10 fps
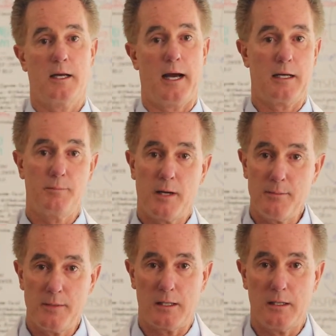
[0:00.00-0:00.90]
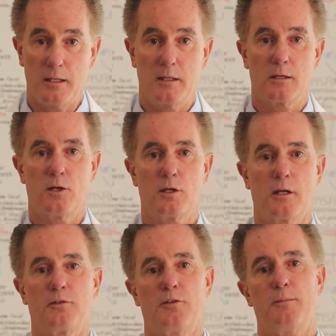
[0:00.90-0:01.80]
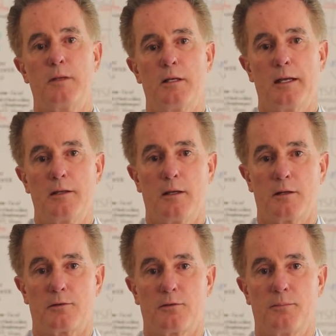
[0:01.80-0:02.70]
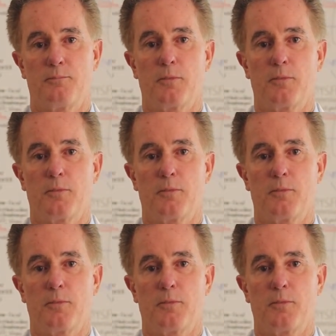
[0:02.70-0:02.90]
guided by me, could look something like this.